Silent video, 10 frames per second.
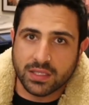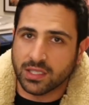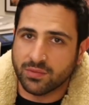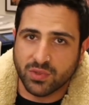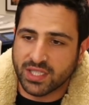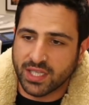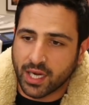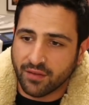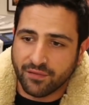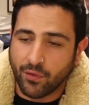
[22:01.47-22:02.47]
It was
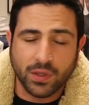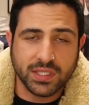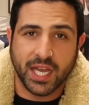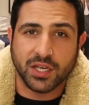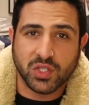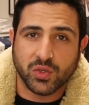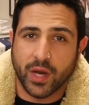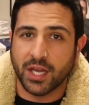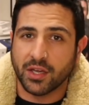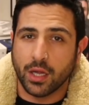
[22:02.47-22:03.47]
like at $14
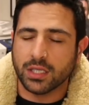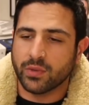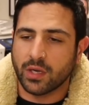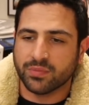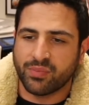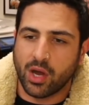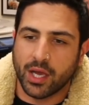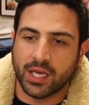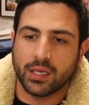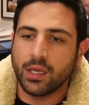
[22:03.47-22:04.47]
Australian when I was
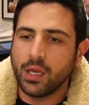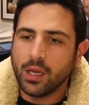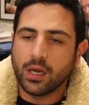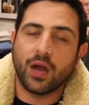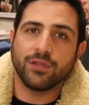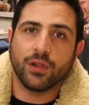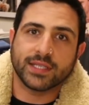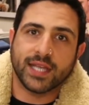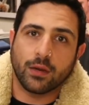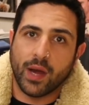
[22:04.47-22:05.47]
buying it. I've
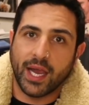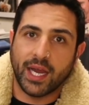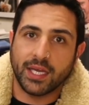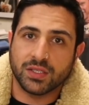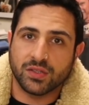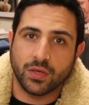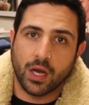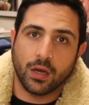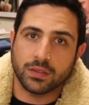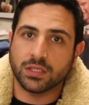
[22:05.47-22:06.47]
locked that away into
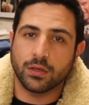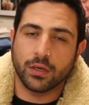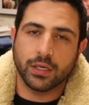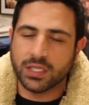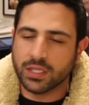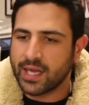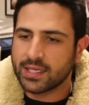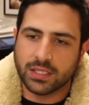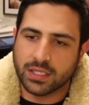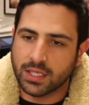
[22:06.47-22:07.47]
cold storage, so
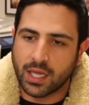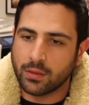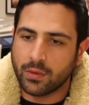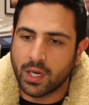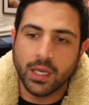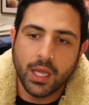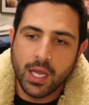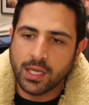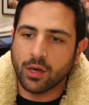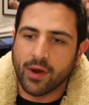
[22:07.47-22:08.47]
that's just another one.
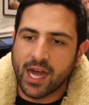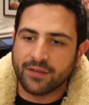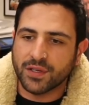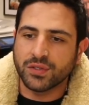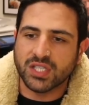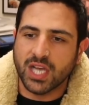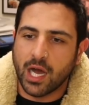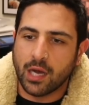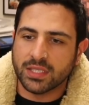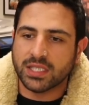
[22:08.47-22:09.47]
The Graph,
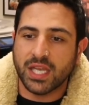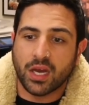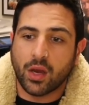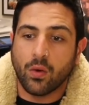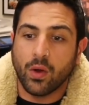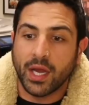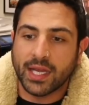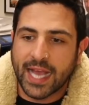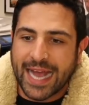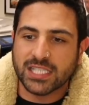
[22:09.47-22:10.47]
Kusama,
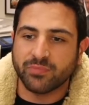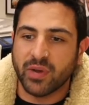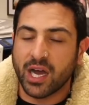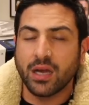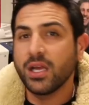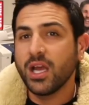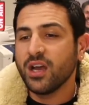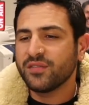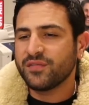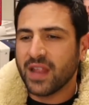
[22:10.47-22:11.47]
Seacoin, Casper,
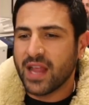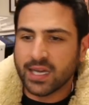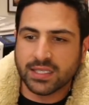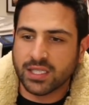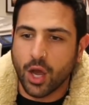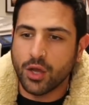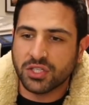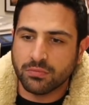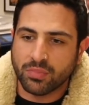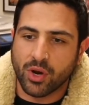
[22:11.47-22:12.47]
Flux,
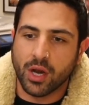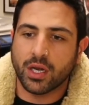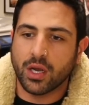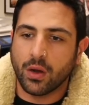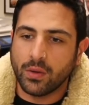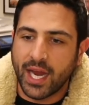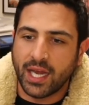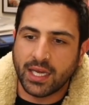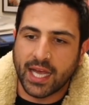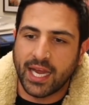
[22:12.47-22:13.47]
Ocean Protocol,
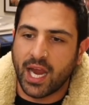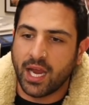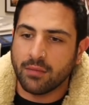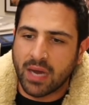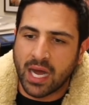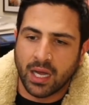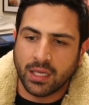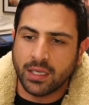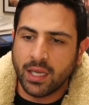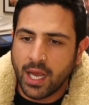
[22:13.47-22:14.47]
NKN,
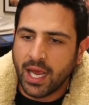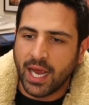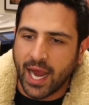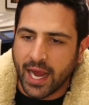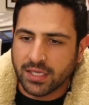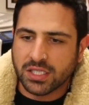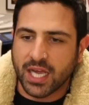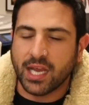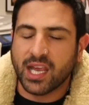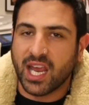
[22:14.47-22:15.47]
Marlin,
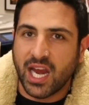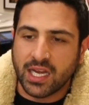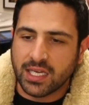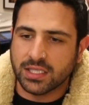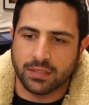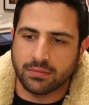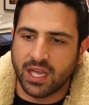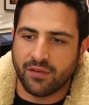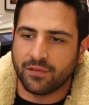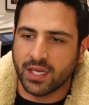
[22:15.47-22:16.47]
Handshake, Kin is a
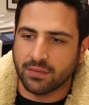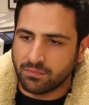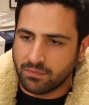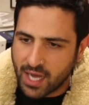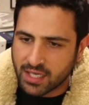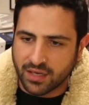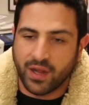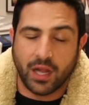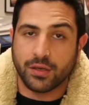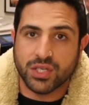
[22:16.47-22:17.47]
definitely an
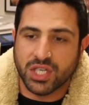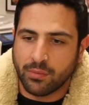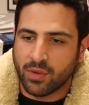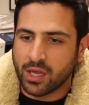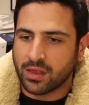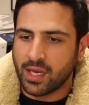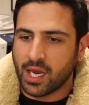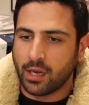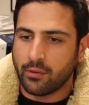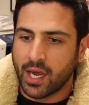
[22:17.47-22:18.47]
undervalued gem, I
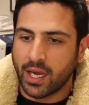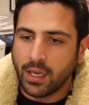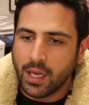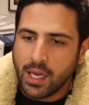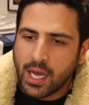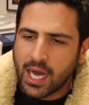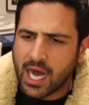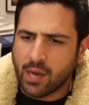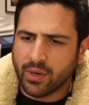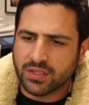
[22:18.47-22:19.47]
think, anyway.
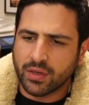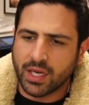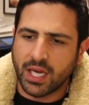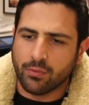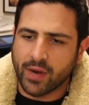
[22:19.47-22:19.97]
What else we got here?